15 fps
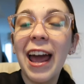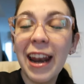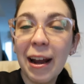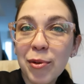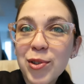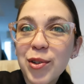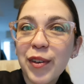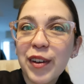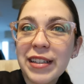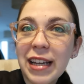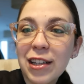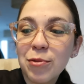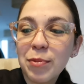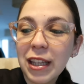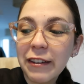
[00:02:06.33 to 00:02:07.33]
And I'm also very
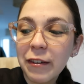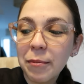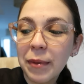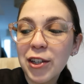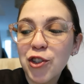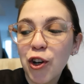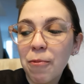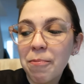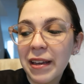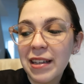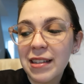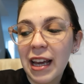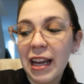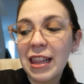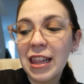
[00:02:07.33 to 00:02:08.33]
excited to be leaving my job
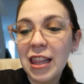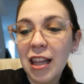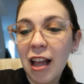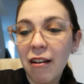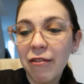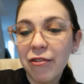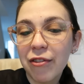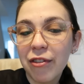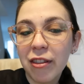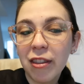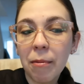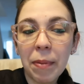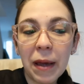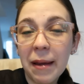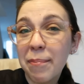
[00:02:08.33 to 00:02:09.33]
because I love
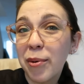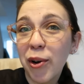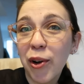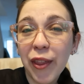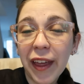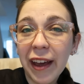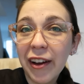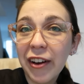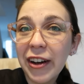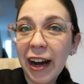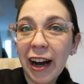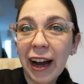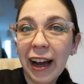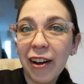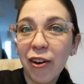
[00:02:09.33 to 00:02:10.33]
the people
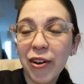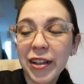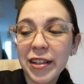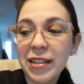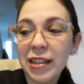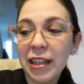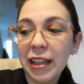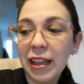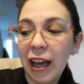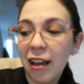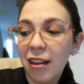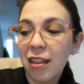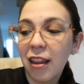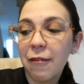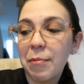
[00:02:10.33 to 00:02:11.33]
there. I honestly,
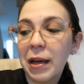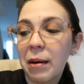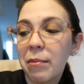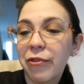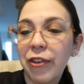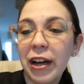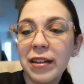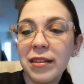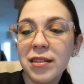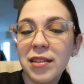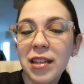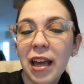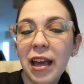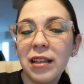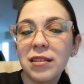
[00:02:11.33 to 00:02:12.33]
like, they've become
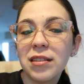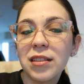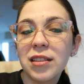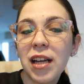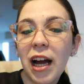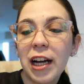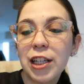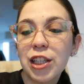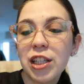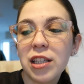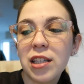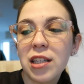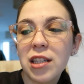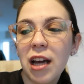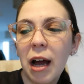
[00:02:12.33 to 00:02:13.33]
friends, and I'm
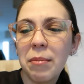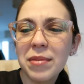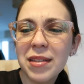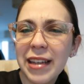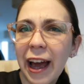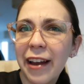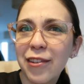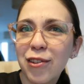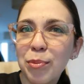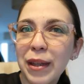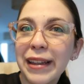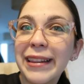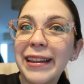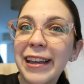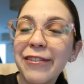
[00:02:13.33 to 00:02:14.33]
sad to
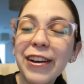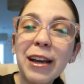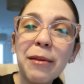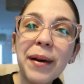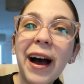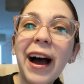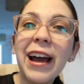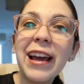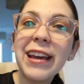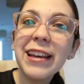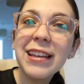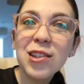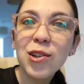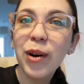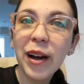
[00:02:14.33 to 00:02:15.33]
be leaving, but it
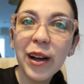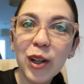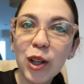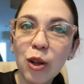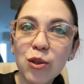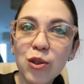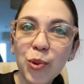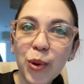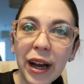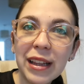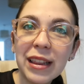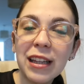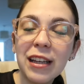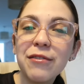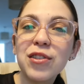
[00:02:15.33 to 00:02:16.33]
is quite close to where I
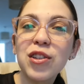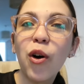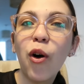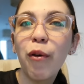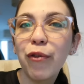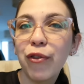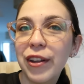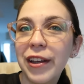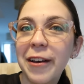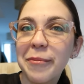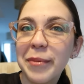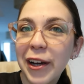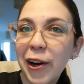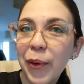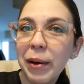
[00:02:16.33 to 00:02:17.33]
live, so hopefully I'll
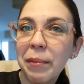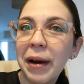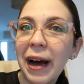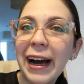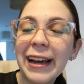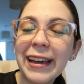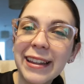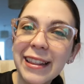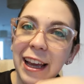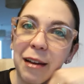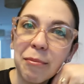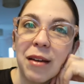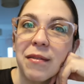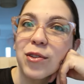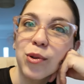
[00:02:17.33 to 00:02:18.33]
be going back and
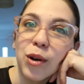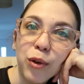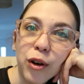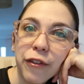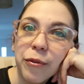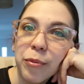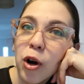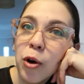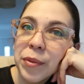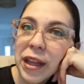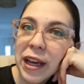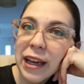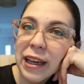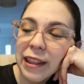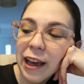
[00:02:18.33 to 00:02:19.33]
like maybe do a work from home
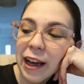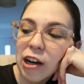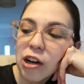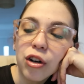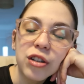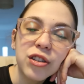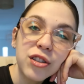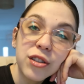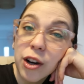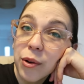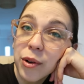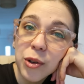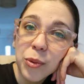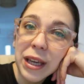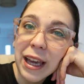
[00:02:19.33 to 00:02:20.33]
day there, or just
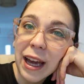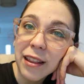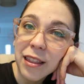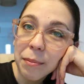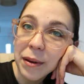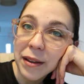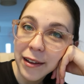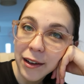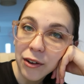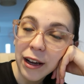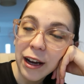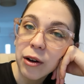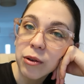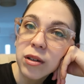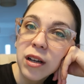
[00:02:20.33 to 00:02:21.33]
go on the weekend, depending on
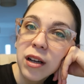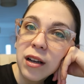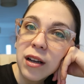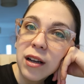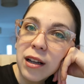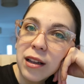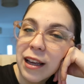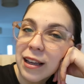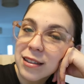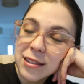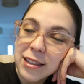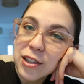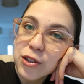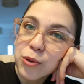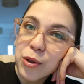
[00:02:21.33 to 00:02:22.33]
how like the
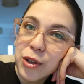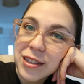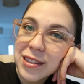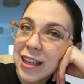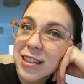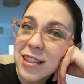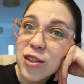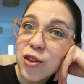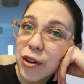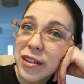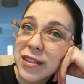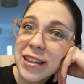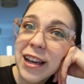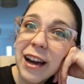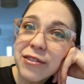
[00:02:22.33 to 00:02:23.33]
schedule works. I just
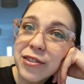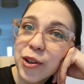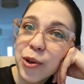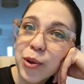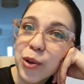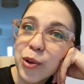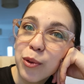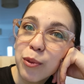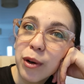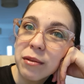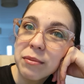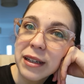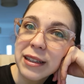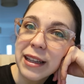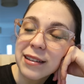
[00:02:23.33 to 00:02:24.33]
honestly have no clue
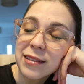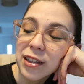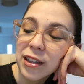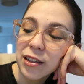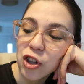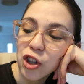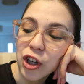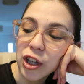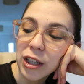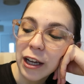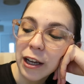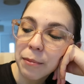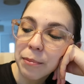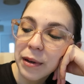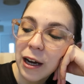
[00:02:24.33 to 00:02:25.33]
what my days are gonna look
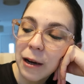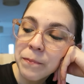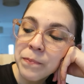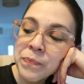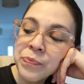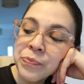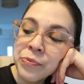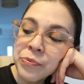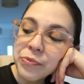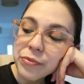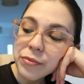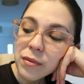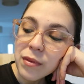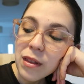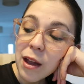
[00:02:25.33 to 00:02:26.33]
like, but
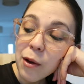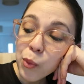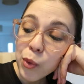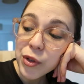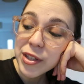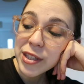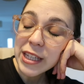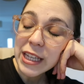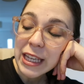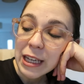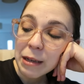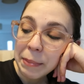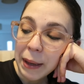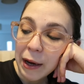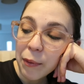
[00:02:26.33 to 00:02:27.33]
we'll see
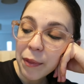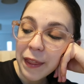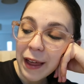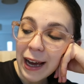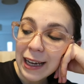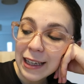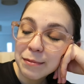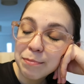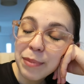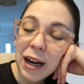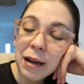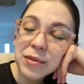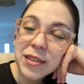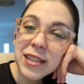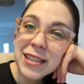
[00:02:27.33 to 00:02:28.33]
about that. But
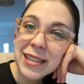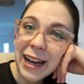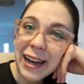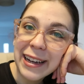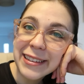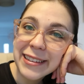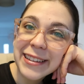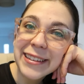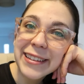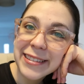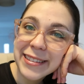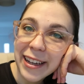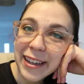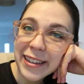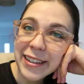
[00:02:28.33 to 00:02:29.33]
I'm just sad and
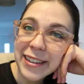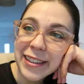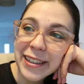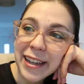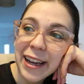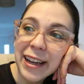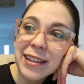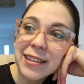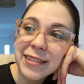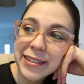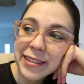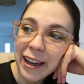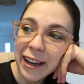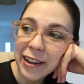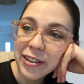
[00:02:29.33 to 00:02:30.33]
excited and
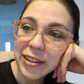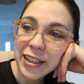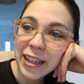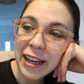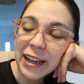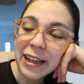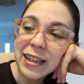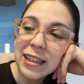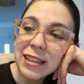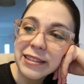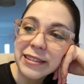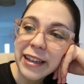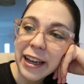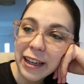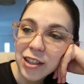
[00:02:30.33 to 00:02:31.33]
scared
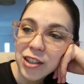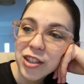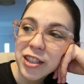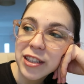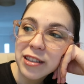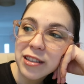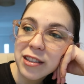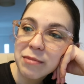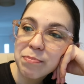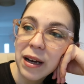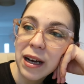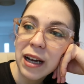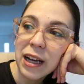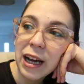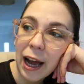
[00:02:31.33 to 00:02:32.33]
and anxious,
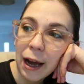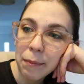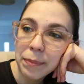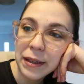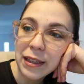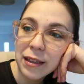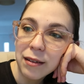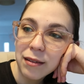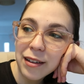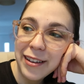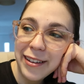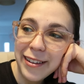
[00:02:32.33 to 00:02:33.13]
but happy.